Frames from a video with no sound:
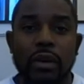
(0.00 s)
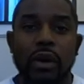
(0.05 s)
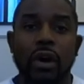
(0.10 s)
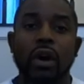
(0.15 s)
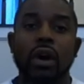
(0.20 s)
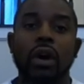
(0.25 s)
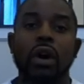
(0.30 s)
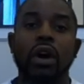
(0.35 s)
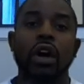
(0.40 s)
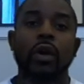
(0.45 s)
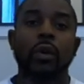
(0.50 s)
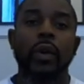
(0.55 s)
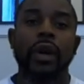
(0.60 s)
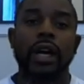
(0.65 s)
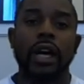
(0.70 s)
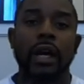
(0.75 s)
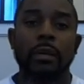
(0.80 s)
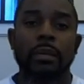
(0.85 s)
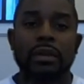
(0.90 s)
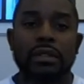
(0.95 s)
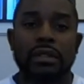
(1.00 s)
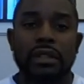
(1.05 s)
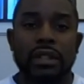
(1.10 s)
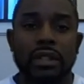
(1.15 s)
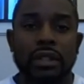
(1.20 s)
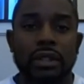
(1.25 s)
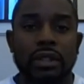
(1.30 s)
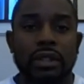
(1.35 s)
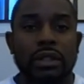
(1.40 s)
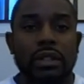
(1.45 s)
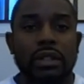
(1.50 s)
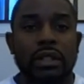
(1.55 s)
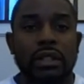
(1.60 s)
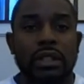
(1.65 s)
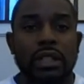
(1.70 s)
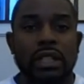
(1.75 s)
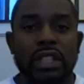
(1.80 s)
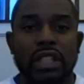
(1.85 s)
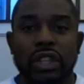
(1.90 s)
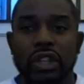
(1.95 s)
all the way up until,
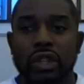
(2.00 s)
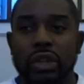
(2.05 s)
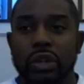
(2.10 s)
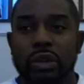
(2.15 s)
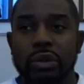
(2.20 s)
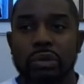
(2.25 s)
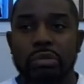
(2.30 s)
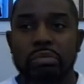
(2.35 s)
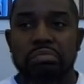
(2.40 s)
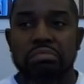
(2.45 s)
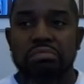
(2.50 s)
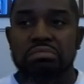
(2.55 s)
you know,